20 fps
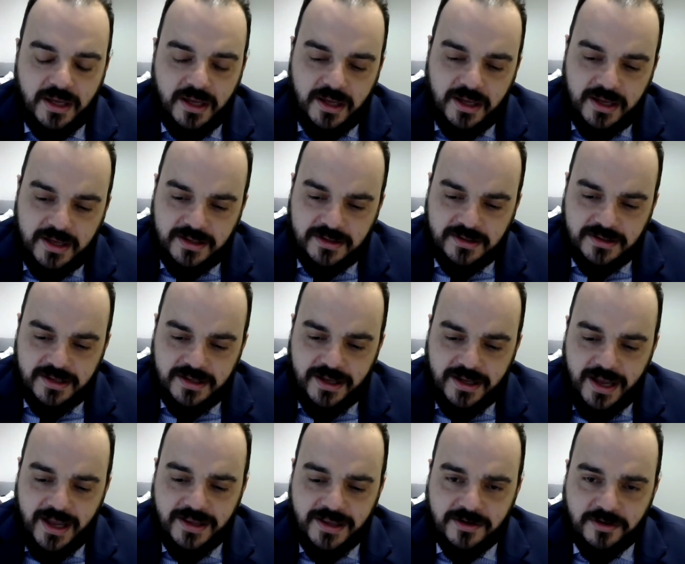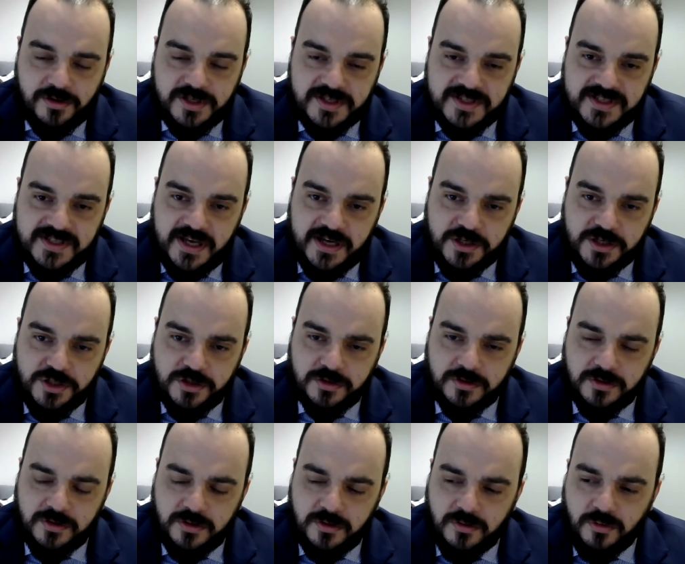an
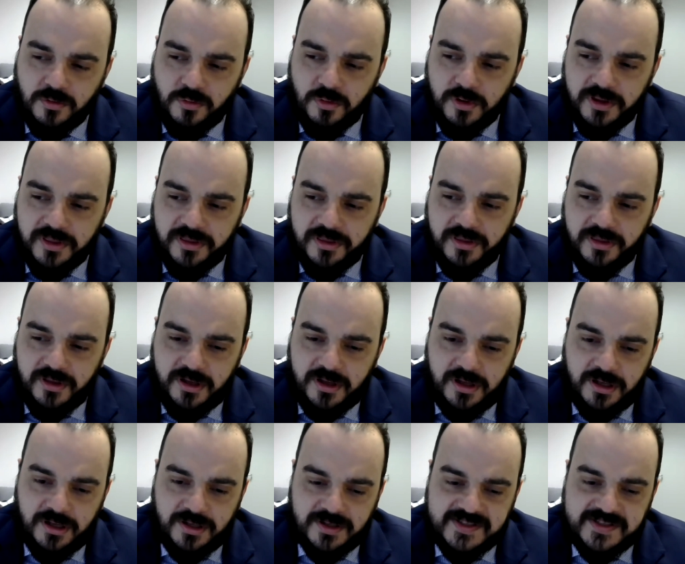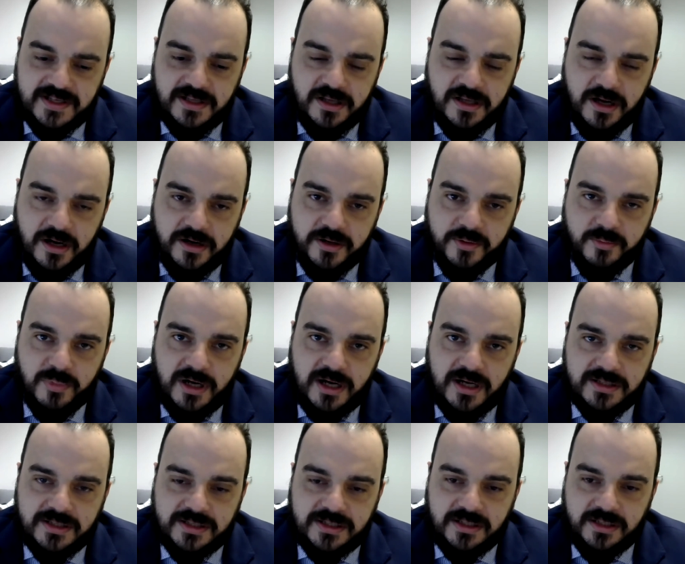endoresection with ciliary
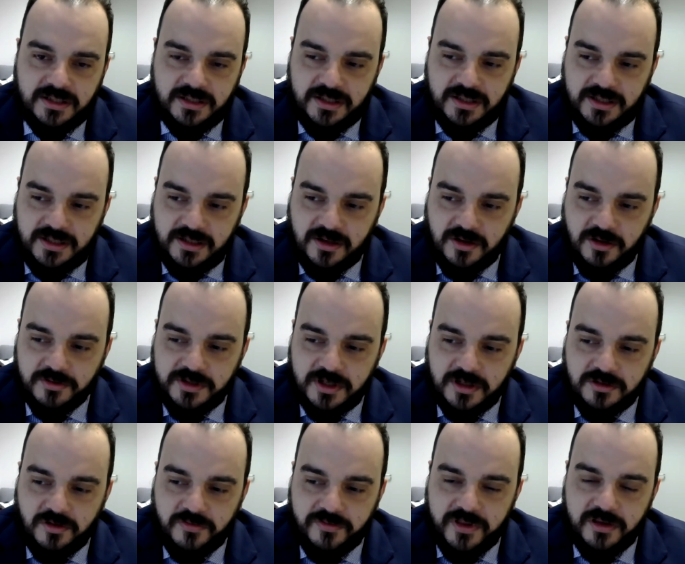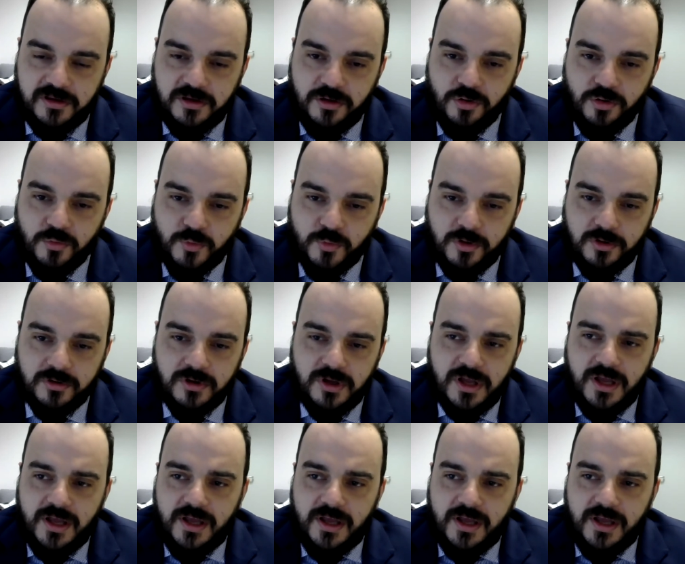body contact of the tumor,